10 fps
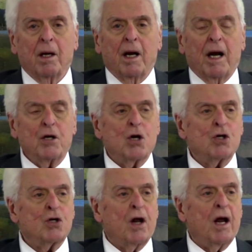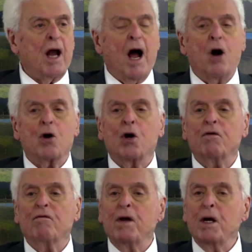And just think how
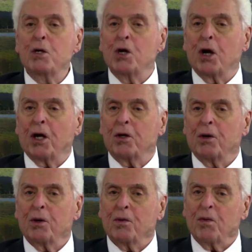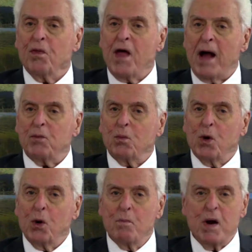convenient that
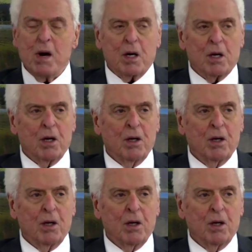will be.